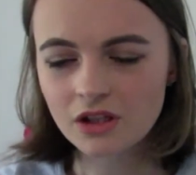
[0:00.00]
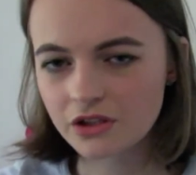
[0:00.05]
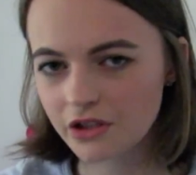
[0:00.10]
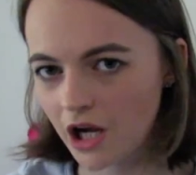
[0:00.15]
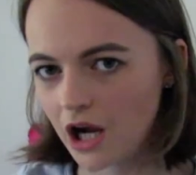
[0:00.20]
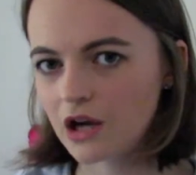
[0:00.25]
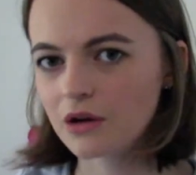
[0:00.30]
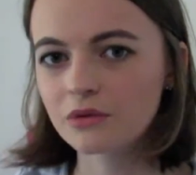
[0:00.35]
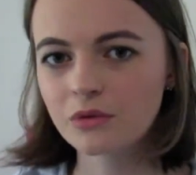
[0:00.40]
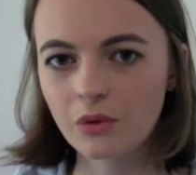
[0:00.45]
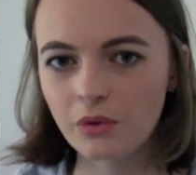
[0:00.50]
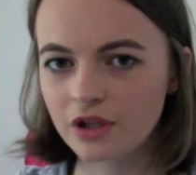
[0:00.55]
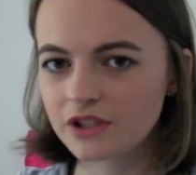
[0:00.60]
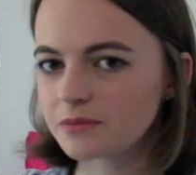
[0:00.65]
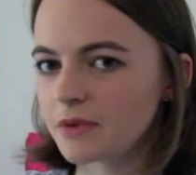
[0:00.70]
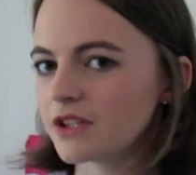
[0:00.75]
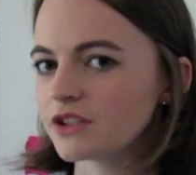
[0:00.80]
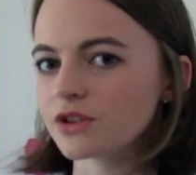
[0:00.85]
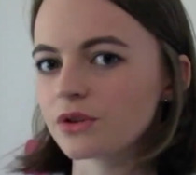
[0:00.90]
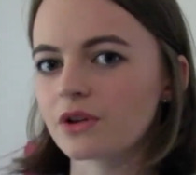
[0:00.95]
Yeah, always
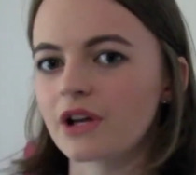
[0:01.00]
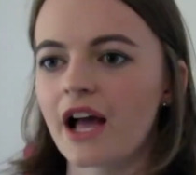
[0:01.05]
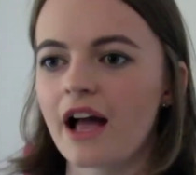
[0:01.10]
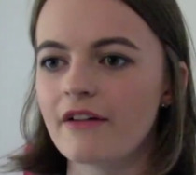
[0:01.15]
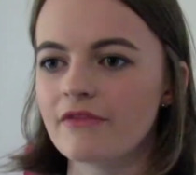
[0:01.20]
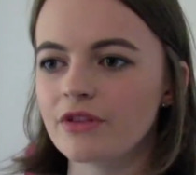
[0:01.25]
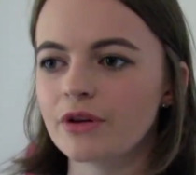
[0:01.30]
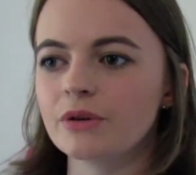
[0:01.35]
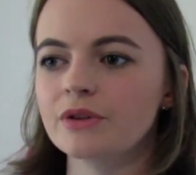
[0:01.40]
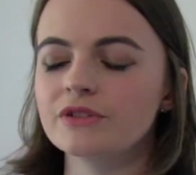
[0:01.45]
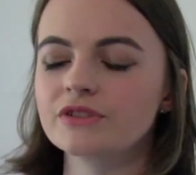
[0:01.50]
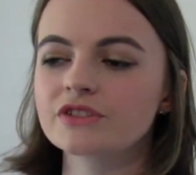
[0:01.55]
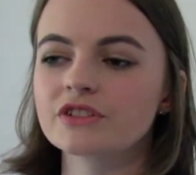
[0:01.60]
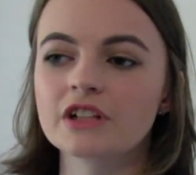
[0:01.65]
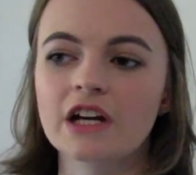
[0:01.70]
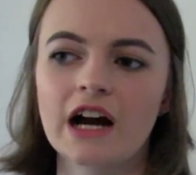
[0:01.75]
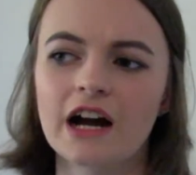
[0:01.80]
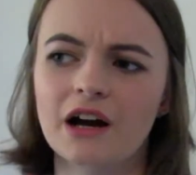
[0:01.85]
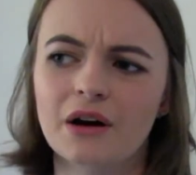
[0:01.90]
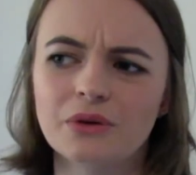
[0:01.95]
make sure to have those.
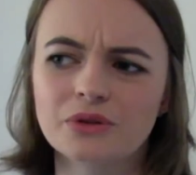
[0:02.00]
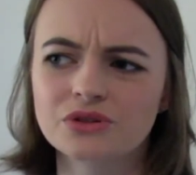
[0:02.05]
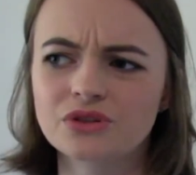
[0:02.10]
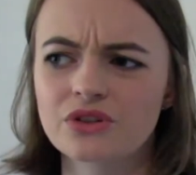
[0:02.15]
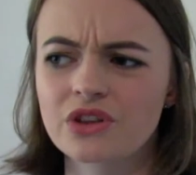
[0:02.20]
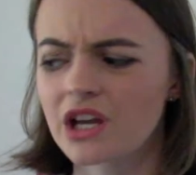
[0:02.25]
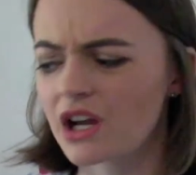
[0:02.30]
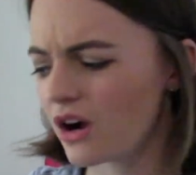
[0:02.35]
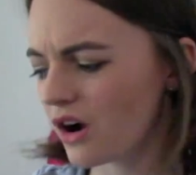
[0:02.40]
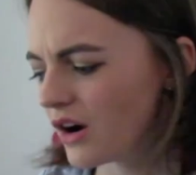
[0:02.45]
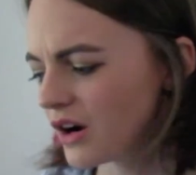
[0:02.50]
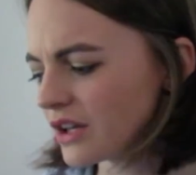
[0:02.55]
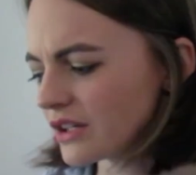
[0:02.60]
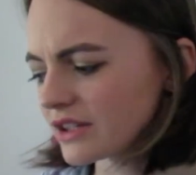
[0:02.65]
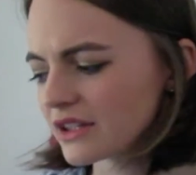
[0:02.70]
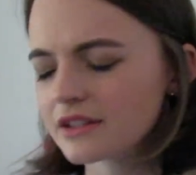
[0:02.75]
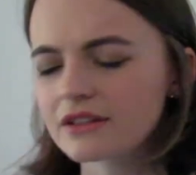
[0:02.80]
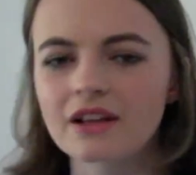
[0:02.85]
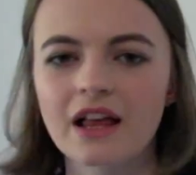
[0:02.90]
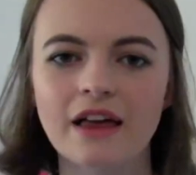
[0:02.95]
Also, there are
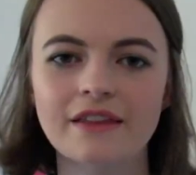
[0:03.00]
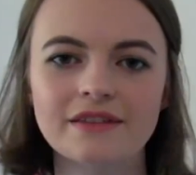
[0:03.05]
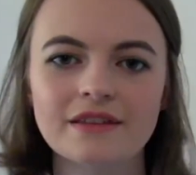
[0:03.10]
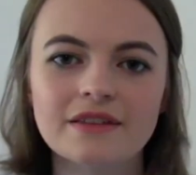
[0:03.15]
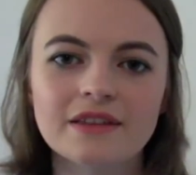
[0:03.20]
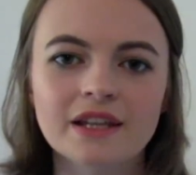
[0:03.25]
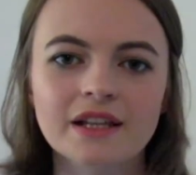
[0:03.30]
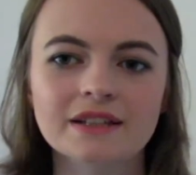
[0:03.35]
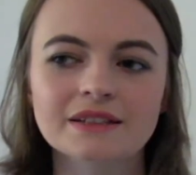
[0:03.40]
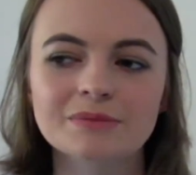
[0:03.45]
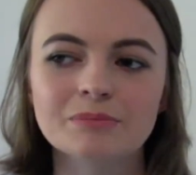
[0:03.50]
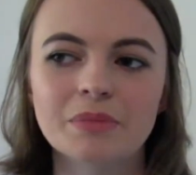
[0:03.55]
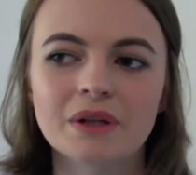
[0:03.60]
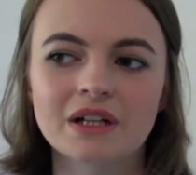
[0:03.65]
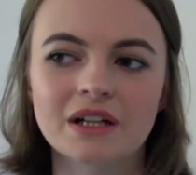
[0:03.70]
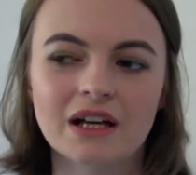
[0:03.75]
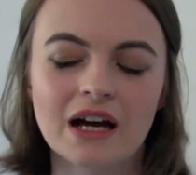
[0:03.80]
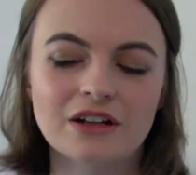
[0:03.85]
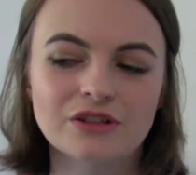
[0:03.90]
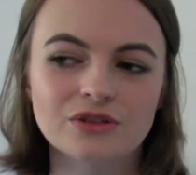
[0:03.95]
little other things,
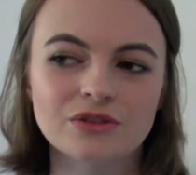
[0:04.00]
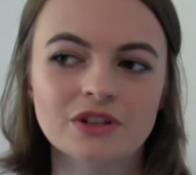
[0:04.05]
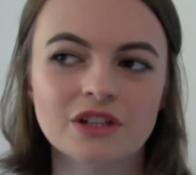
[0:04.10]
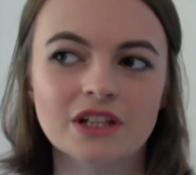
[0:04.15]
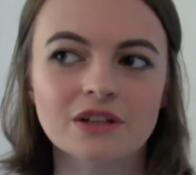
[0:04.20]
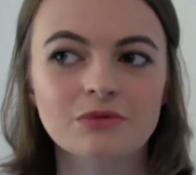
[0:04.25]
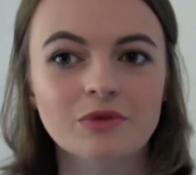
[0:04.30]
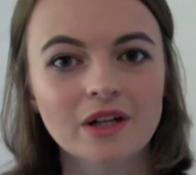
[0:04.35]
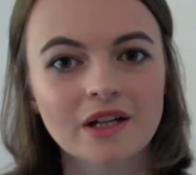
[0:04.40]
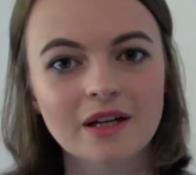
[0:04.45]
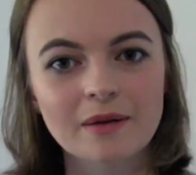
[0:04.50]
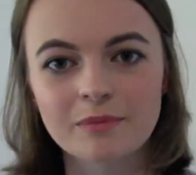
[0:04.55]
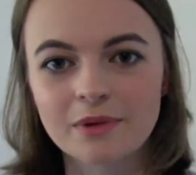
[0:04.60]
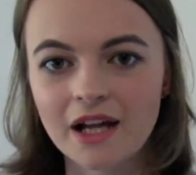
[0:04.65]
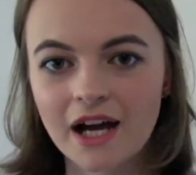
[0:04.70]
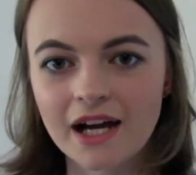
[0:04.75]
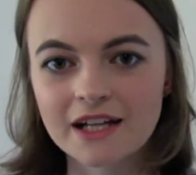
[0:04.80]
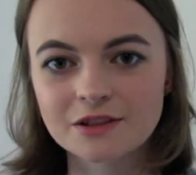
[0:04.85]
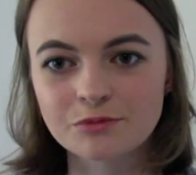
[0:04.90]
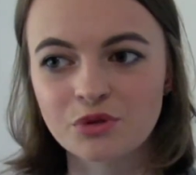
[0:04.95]
but I don't think it really
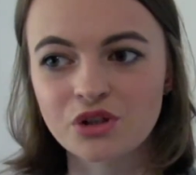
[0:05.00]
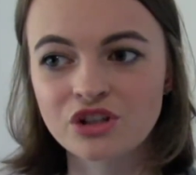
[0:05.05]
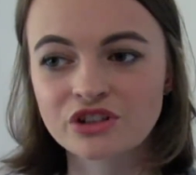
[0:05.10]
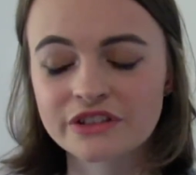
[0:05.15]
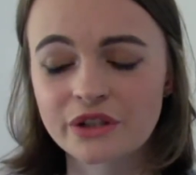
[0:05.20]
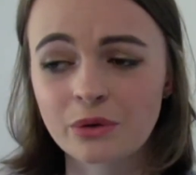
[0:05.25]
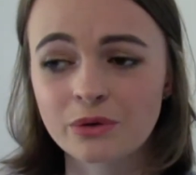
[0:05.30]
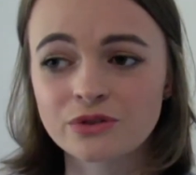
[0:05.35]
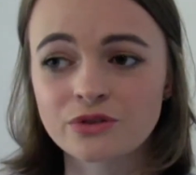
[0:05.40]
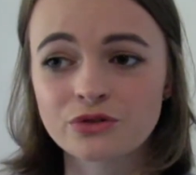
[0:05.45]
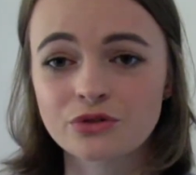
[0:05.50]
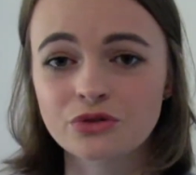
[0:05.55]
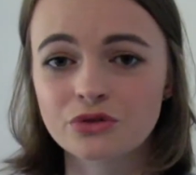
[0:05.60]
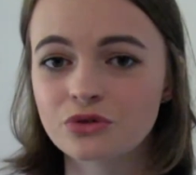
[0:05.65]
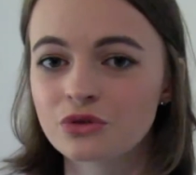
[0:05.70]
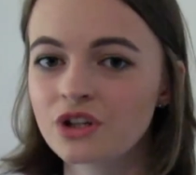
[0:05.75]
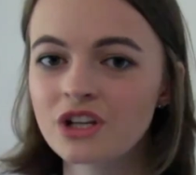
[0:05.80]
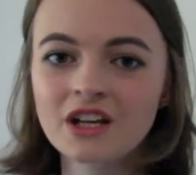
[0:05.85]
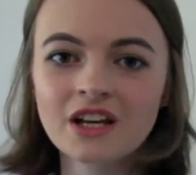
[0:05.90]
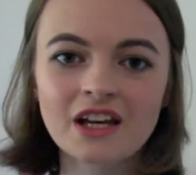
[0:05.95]
applies because I also
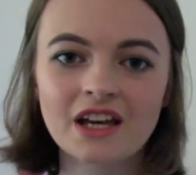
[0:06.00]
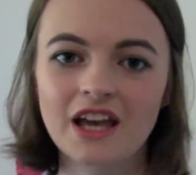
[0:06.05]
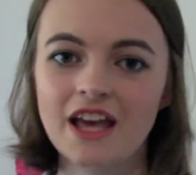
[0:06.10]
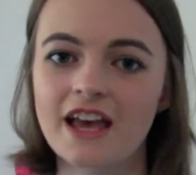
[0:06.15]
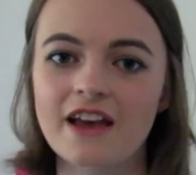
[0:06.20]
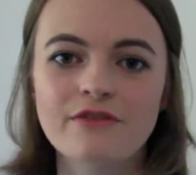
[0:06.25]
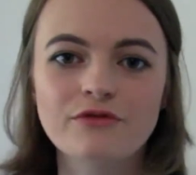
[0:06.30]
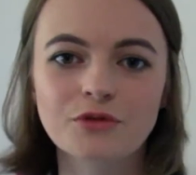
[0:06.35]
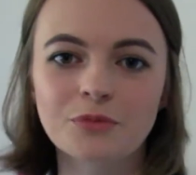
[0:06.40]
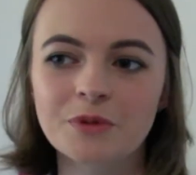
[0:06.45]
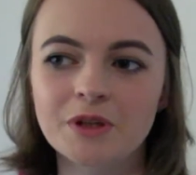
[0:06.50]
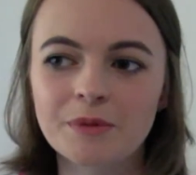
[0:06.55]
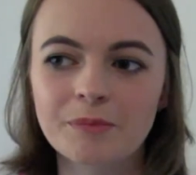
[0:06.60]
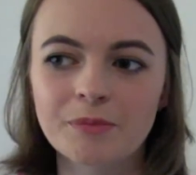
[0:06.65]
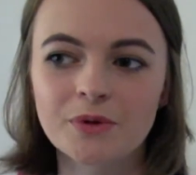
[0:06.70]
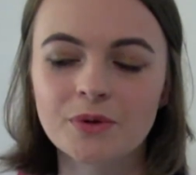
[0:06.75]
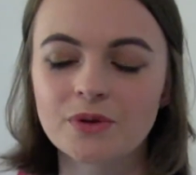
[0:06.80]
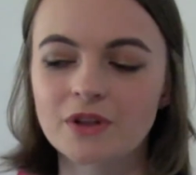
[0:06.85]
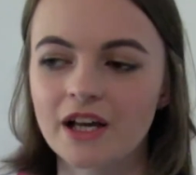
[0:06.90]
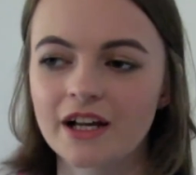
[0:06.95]
do hair for
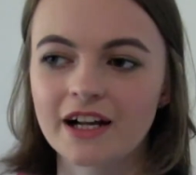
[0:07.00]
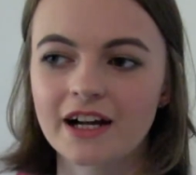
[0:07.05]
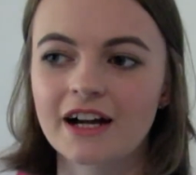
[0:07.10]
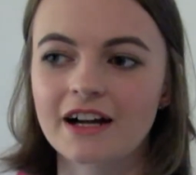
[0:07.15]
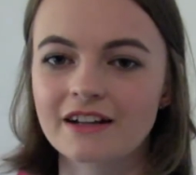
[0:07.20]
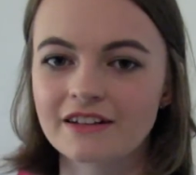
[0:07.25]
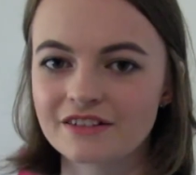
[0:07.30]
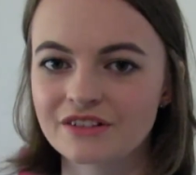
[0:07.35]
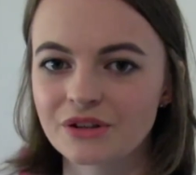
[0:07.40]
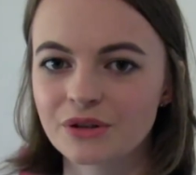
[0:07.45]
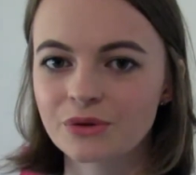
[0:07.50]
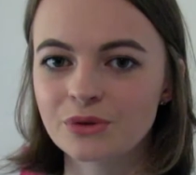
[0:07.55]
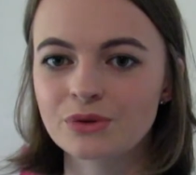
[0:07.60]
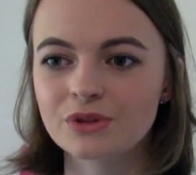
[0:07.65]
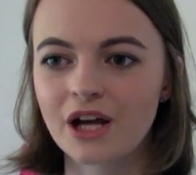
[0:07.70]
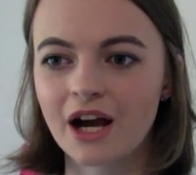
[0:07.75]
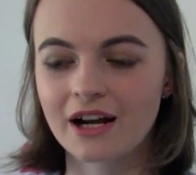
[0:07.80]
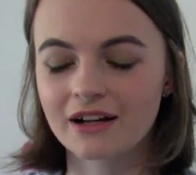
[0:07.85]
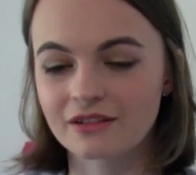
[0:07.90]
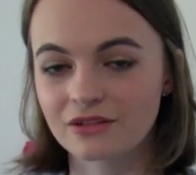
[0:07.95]
people. Like I include
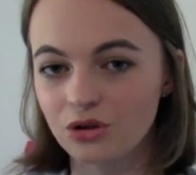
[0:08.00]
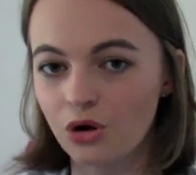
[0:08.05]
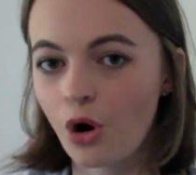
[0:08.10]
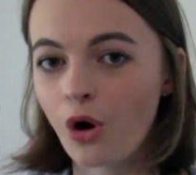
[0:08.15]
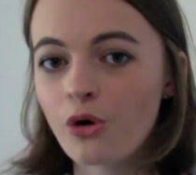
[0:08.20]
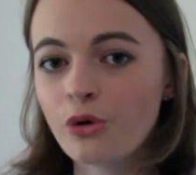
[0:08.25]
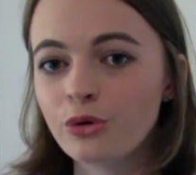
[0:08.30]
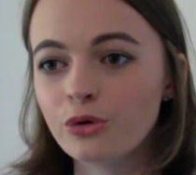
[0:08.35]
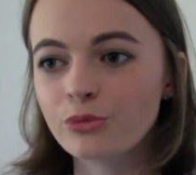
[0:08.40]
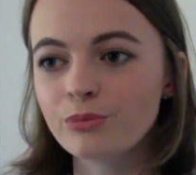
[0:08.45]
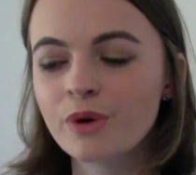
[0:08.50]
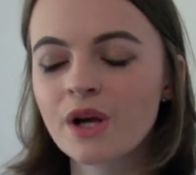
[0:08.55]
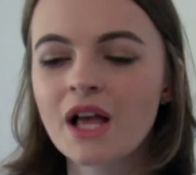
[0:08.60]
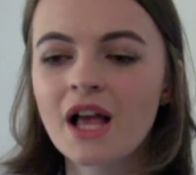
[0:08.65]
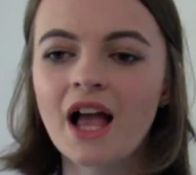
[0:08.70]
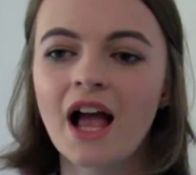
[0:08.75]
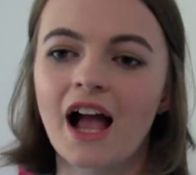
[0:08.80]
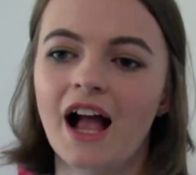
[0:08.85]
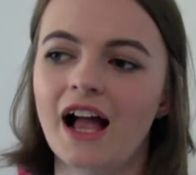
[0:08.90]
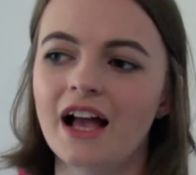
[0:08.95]
like a little comb,
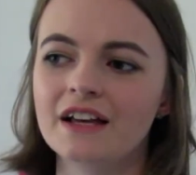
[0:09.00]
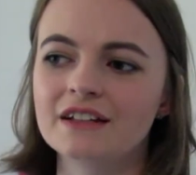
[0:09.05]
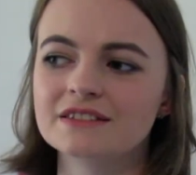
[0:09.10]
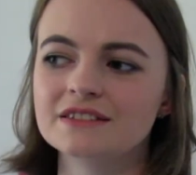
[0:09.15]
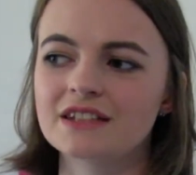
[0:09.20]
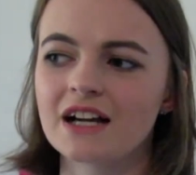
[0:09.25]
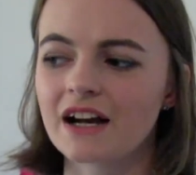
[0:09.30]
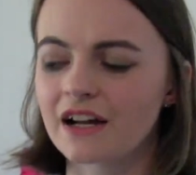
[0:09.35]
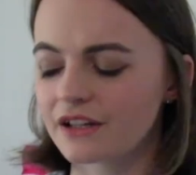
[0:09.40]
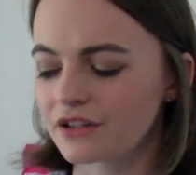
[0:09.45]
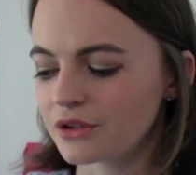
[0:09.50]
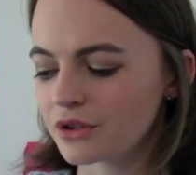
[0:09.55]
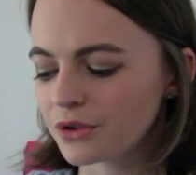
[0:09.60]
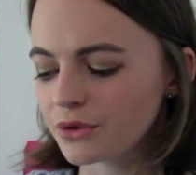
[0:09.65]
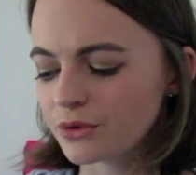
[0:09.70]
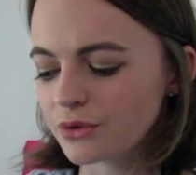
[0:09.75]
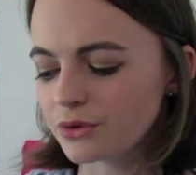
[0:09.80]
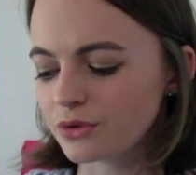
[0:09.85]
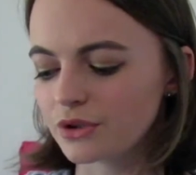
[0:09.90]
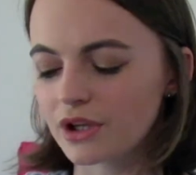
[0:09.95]
and I
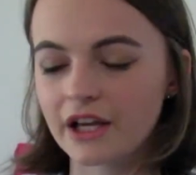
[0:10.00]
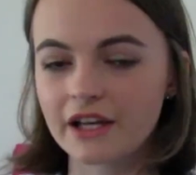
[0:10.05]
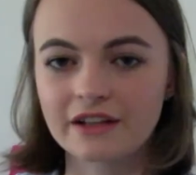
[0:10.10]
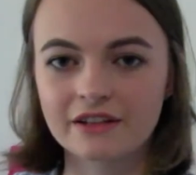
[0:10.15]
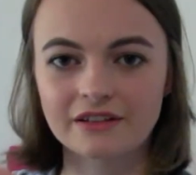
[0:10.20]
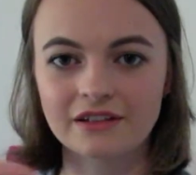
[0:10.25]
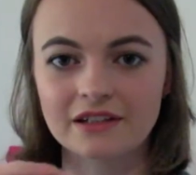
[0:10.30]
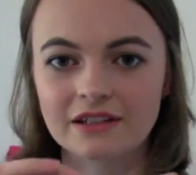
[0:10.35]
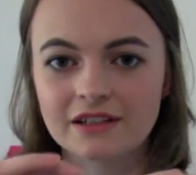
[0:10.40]
include like